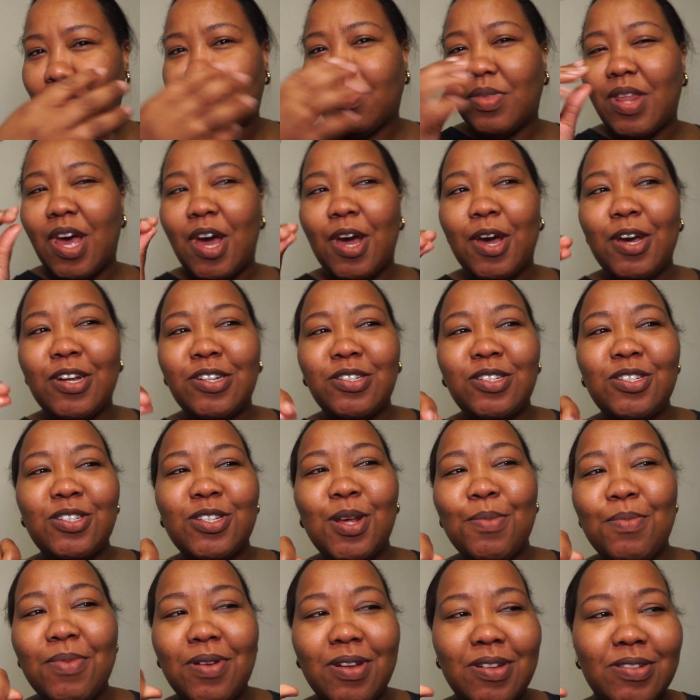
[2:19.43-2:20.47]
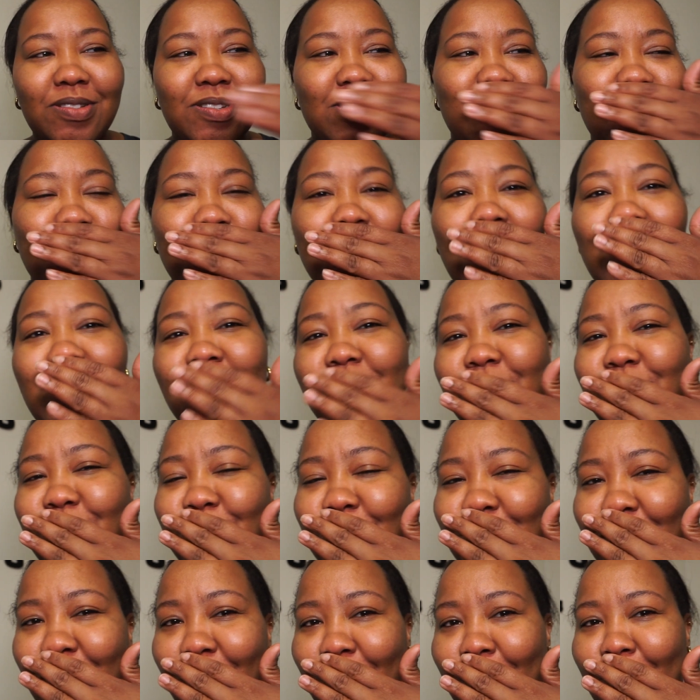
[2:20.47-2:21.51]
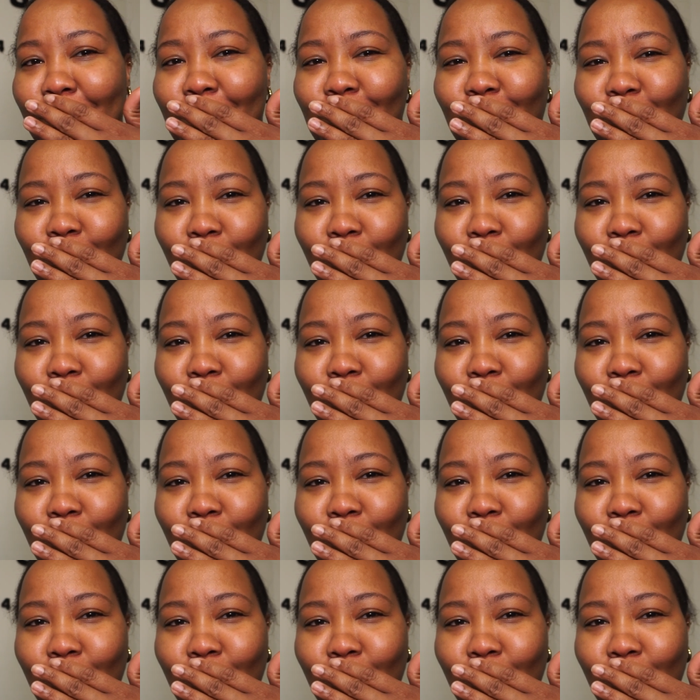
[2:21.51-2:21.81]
Like it's similar to the panettone,